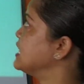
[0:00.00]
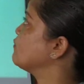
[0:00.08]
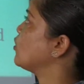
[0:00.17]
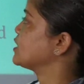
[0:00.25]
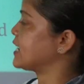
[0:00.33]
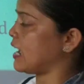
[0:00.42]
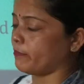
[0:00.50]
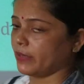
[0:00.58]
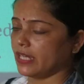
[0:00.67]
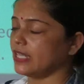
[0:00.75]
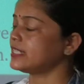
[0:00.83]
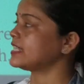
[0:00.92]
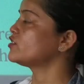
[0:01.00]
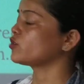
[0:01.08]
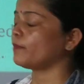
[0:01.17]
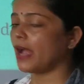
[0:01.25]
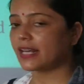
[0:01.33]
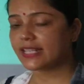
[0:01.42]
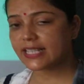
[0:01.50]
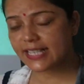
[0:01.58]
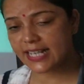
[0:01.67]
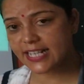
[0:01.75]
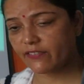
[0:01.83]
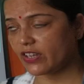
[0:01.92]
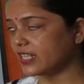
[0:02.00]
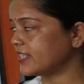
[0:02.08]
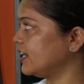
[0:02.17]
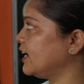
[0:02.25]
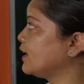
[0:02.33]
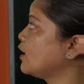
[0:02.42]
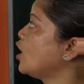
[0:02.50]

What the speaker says: what happens in somatic cell division?